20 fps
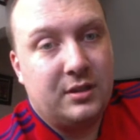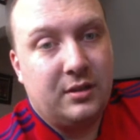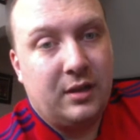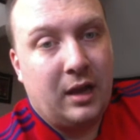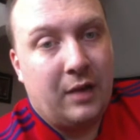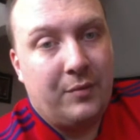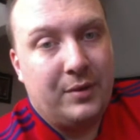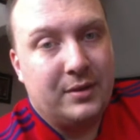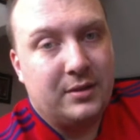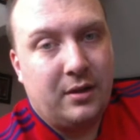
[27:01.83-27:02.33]
to
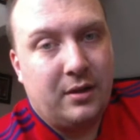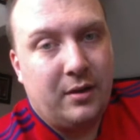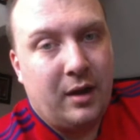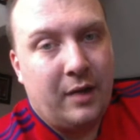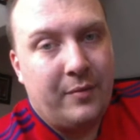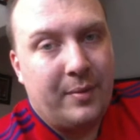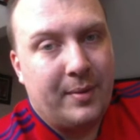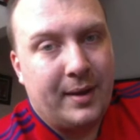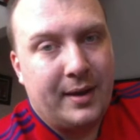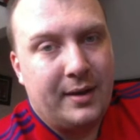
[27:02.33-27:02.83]
how we
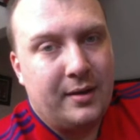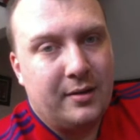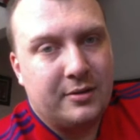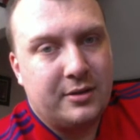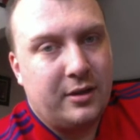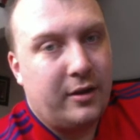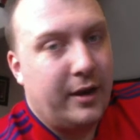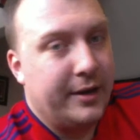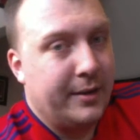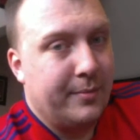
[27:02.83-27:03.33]

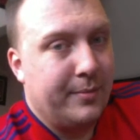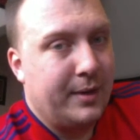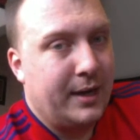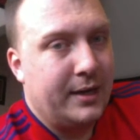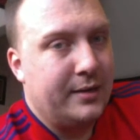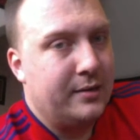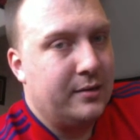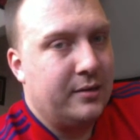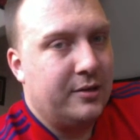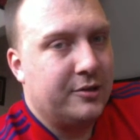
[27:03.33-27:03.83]
started and
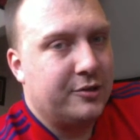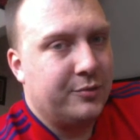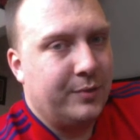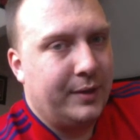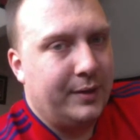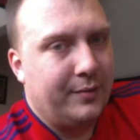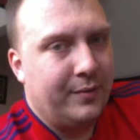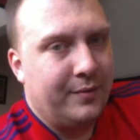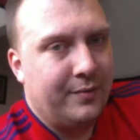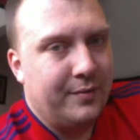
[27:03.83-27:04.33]
played last
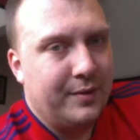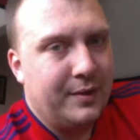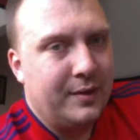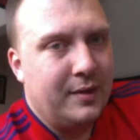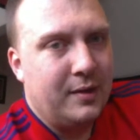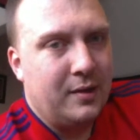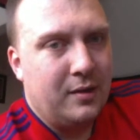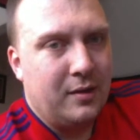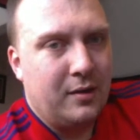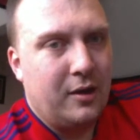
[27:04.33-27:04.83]
week.
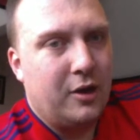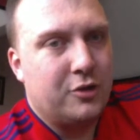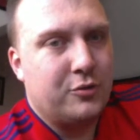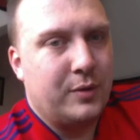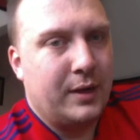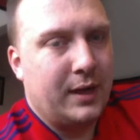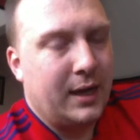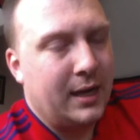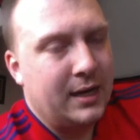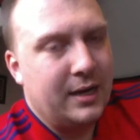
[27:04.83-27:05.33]
Last
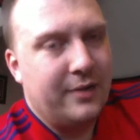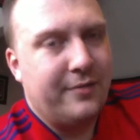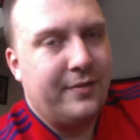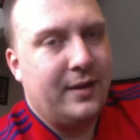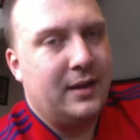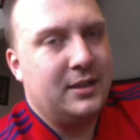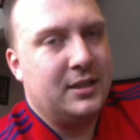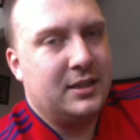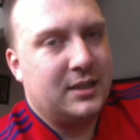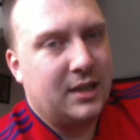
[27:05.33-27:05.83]
week, in their
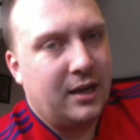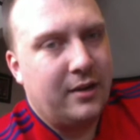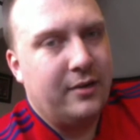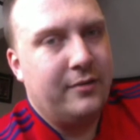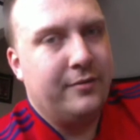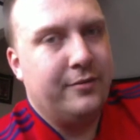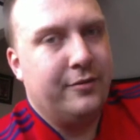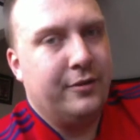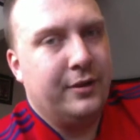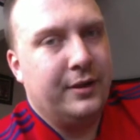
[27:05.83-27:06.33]
faces,
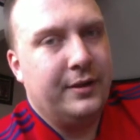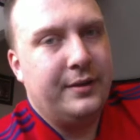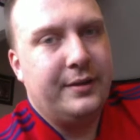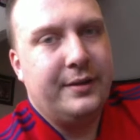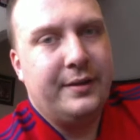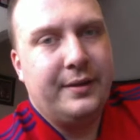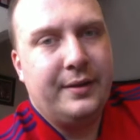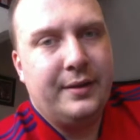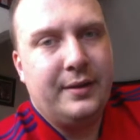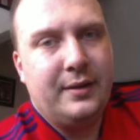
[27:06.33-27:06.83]
going for it,
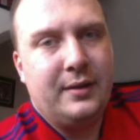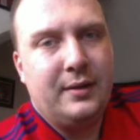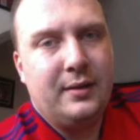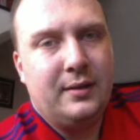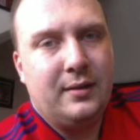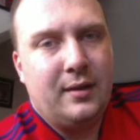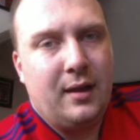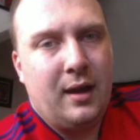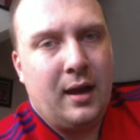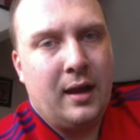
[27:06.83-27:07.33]

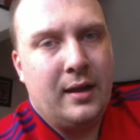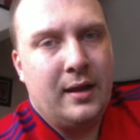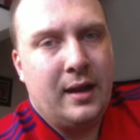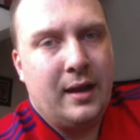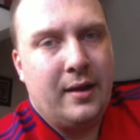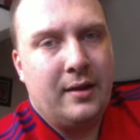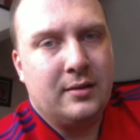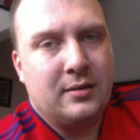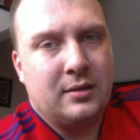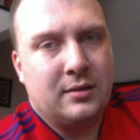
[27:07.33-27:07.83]
and
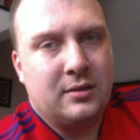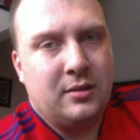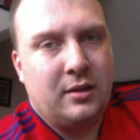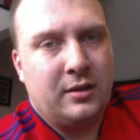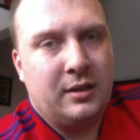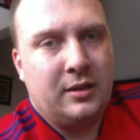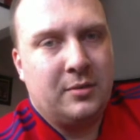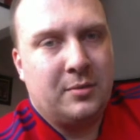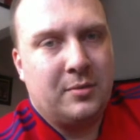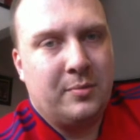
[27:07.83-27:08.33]
now it's just
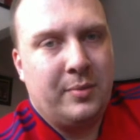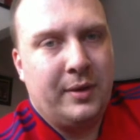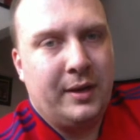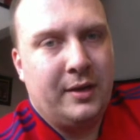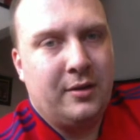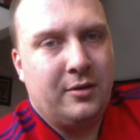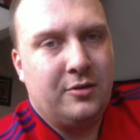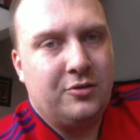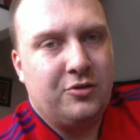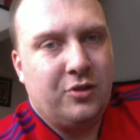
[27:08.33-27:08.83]
like the
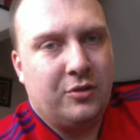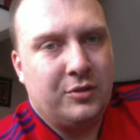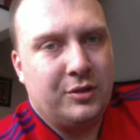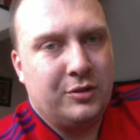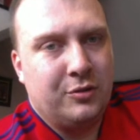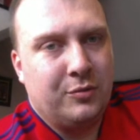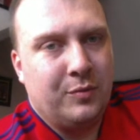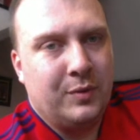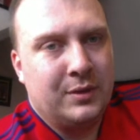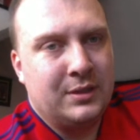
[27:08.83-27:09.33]
complete contrast.
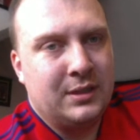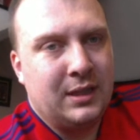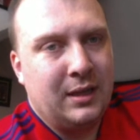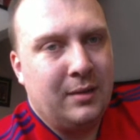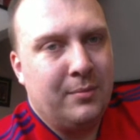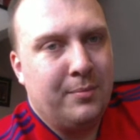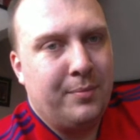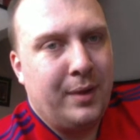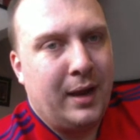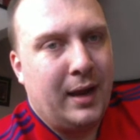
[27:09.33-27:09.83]
It's sort of we're
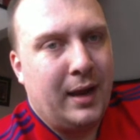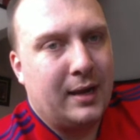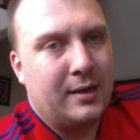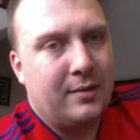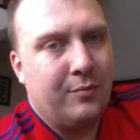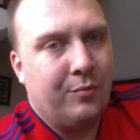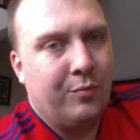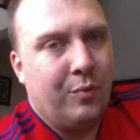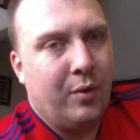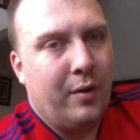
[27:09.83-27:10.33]
sitting
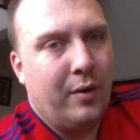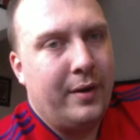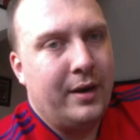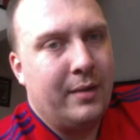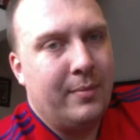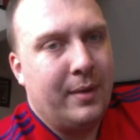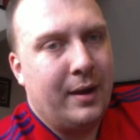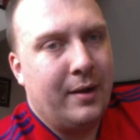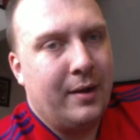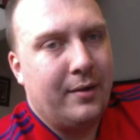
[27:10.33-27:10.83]
back, worried
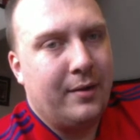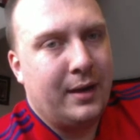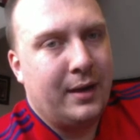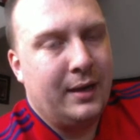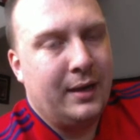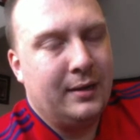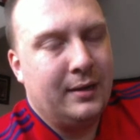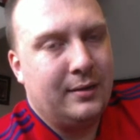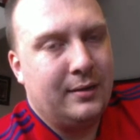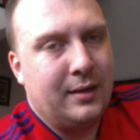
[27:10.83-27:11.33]
about
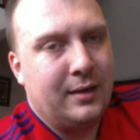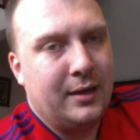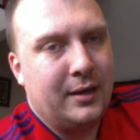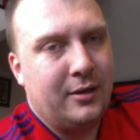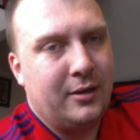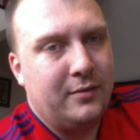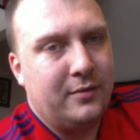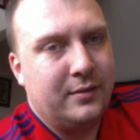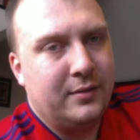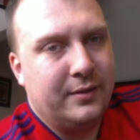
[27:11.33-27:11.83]
getting done
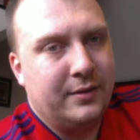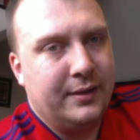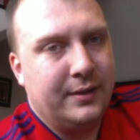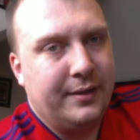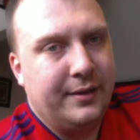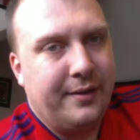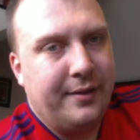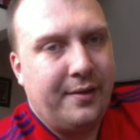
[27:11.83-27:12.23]
over there.